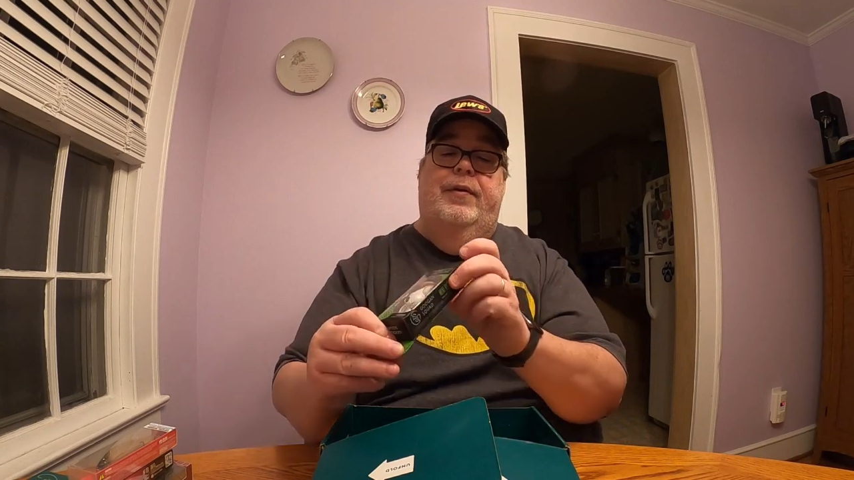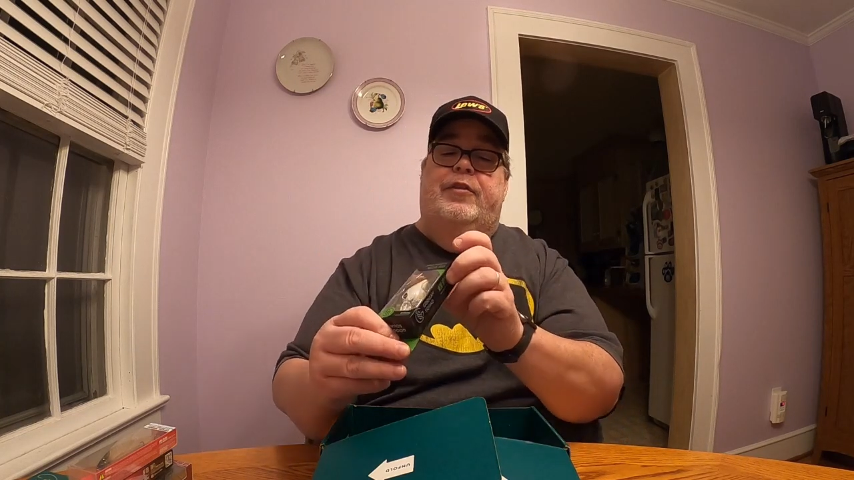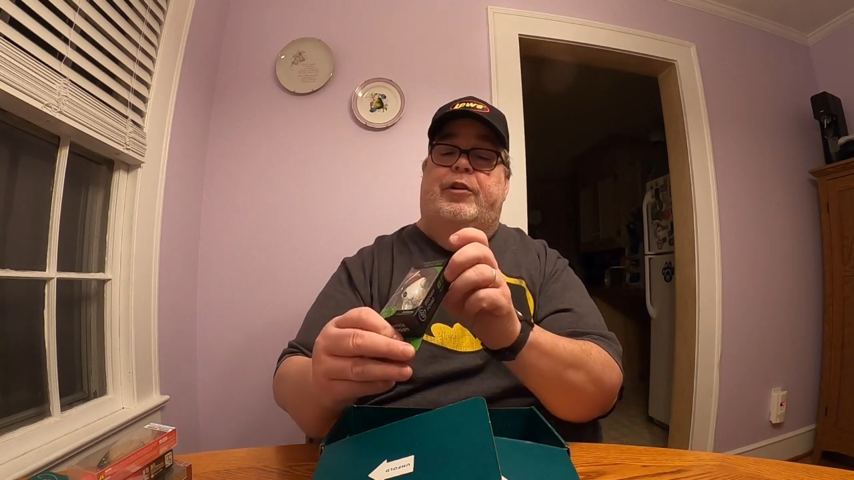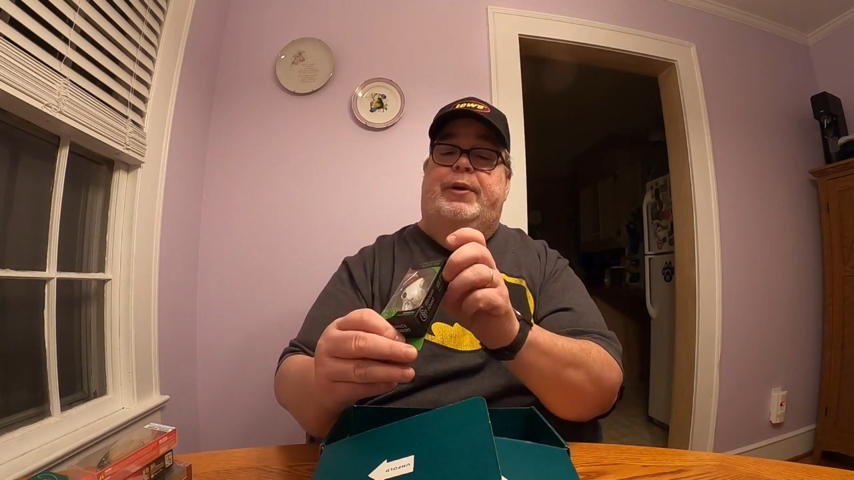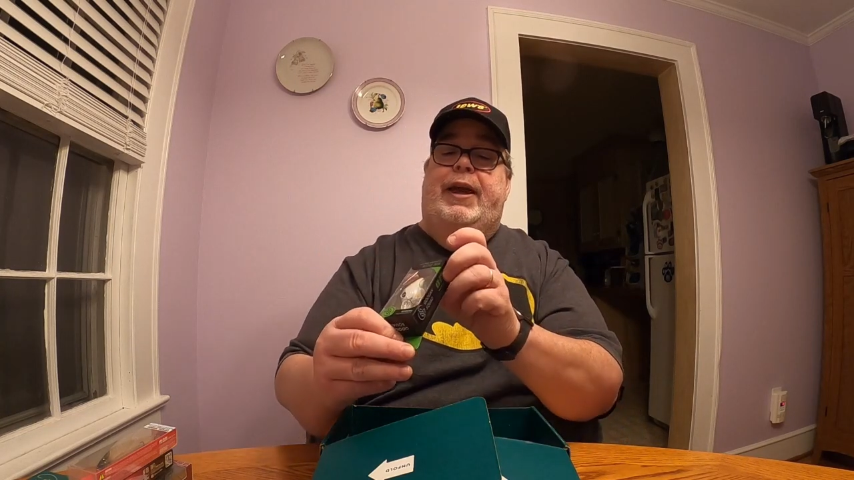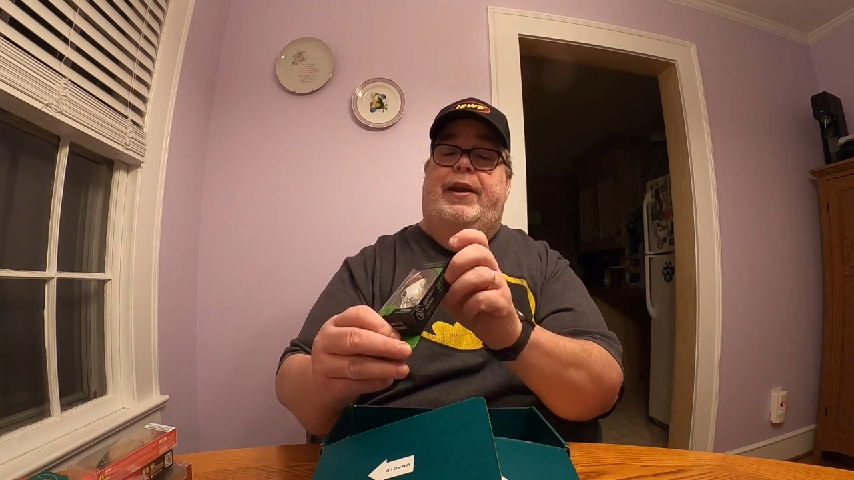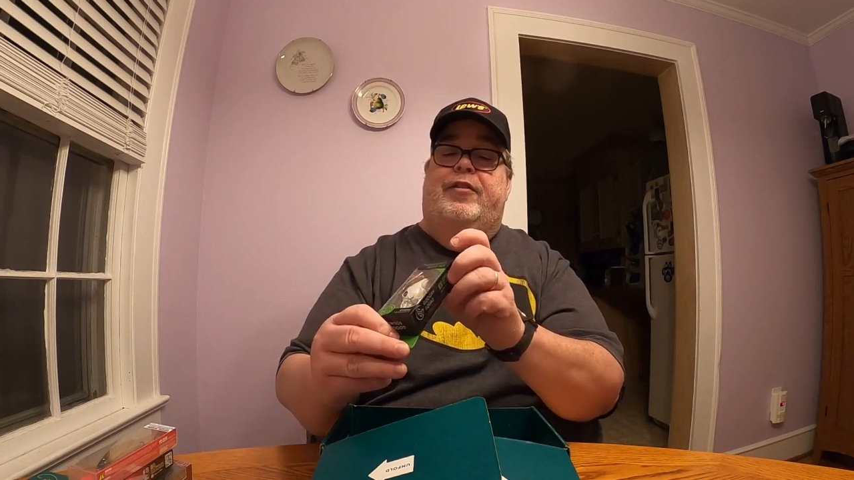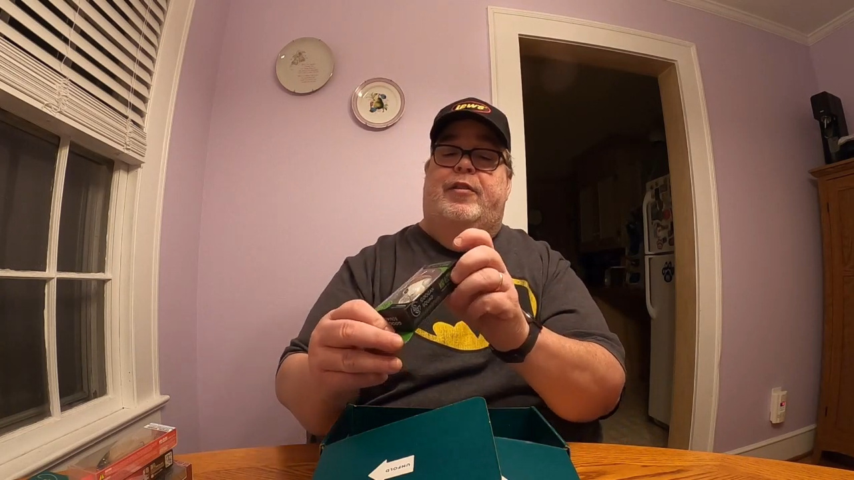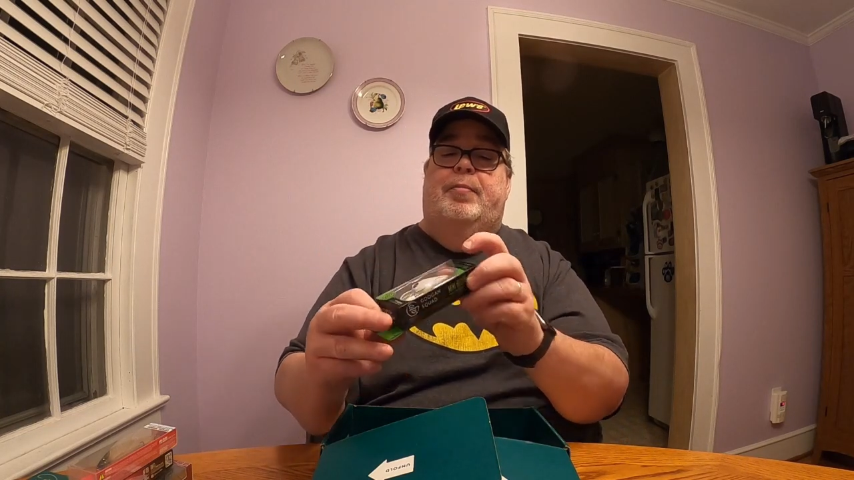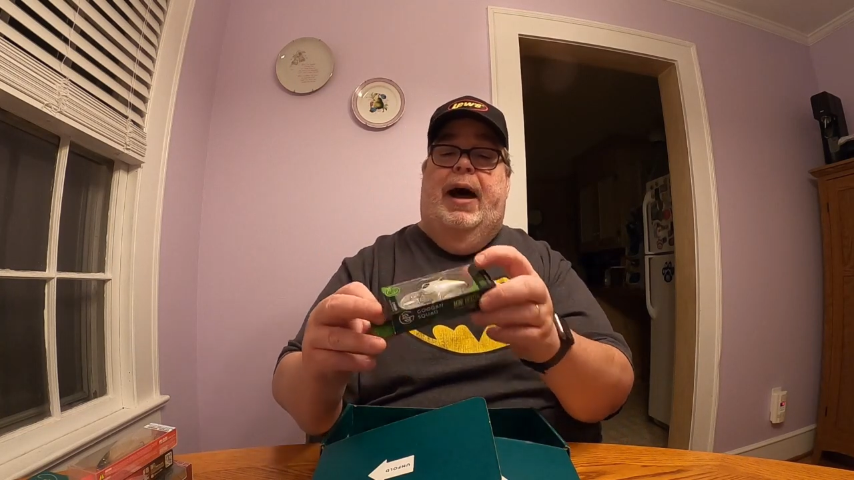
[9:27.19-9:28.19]
So again,
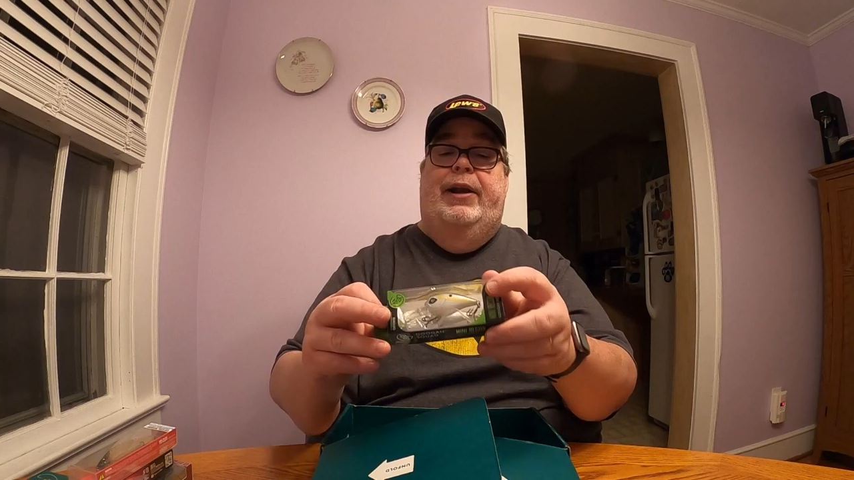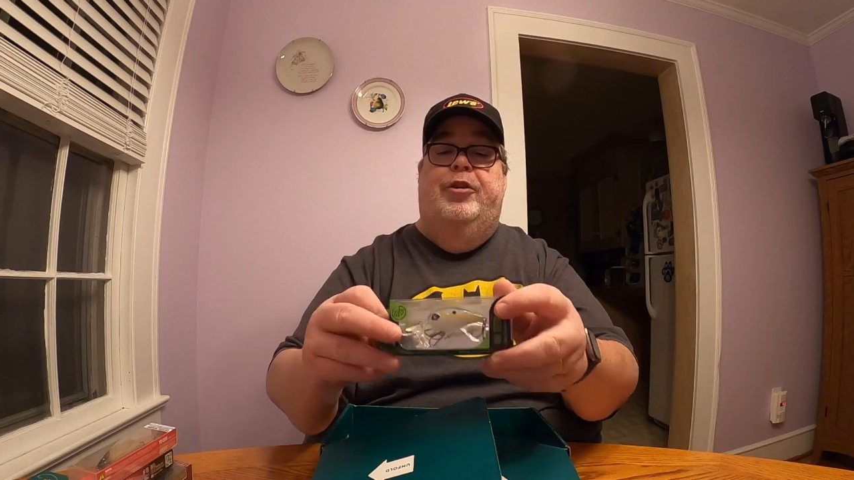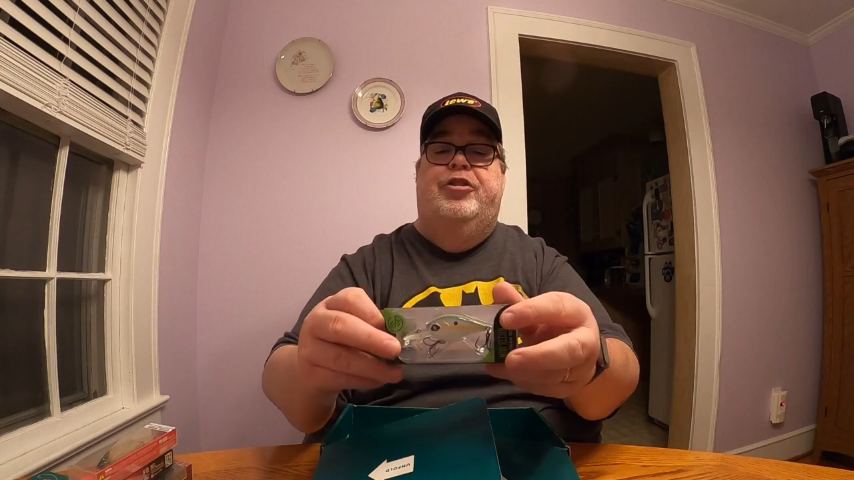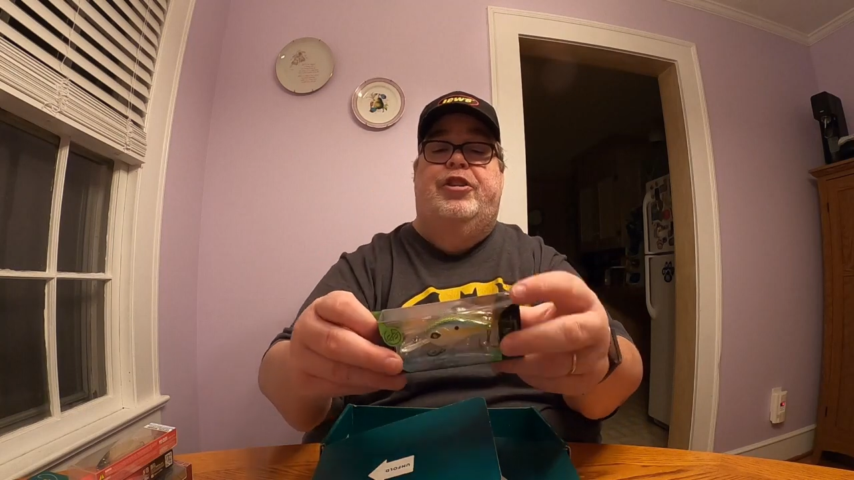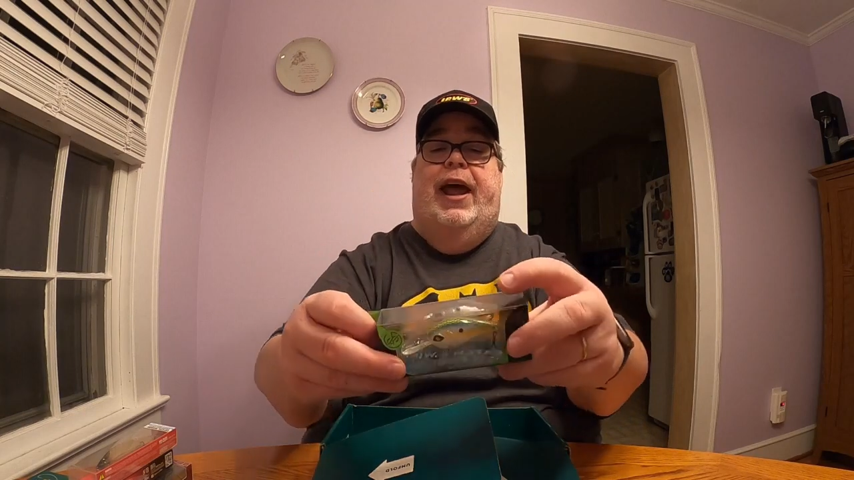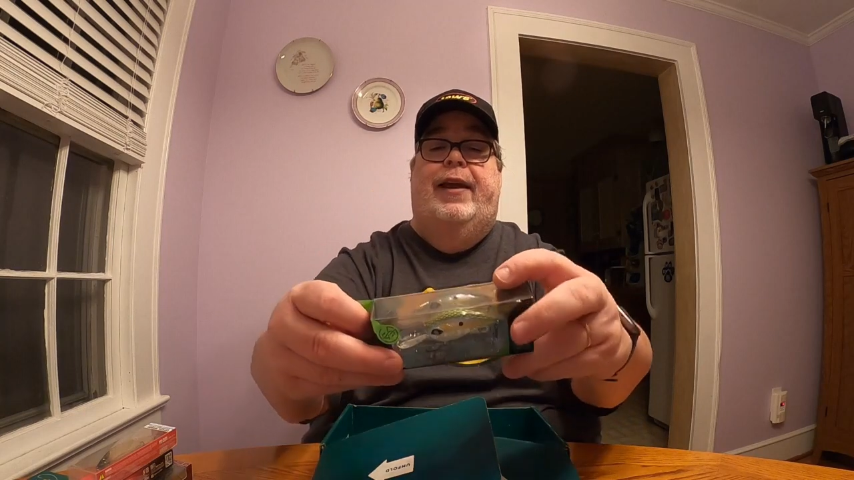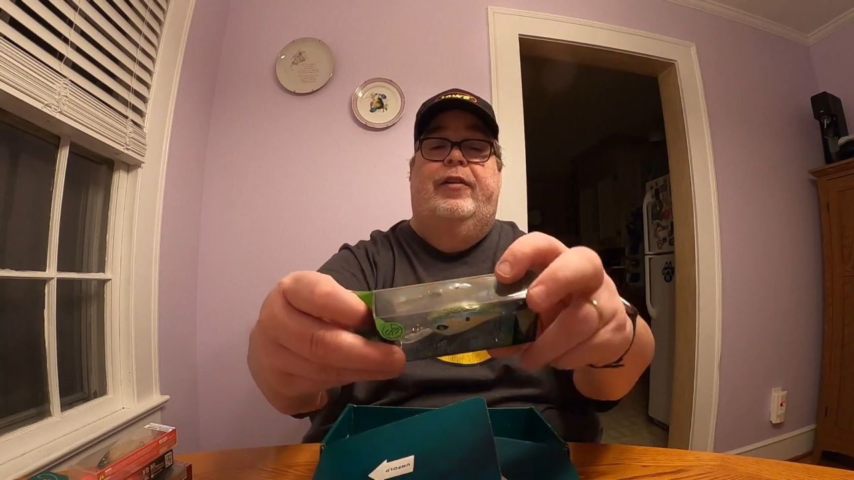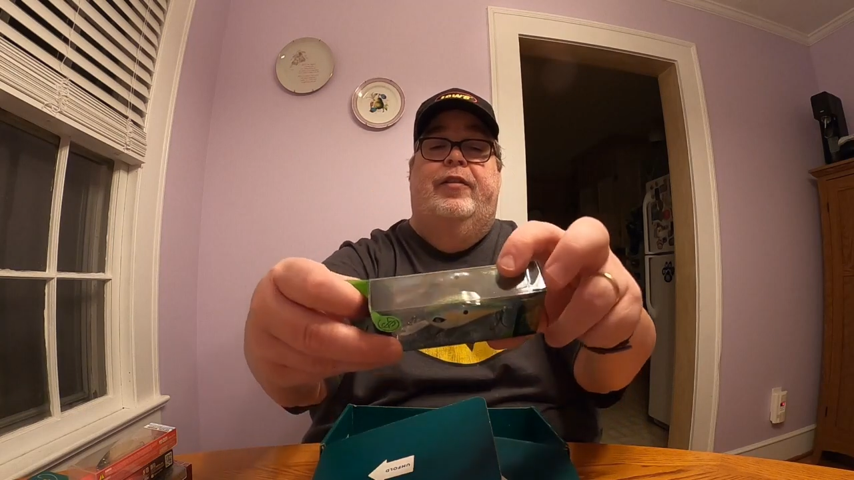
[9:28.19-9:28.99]
it's the Mondo Shad.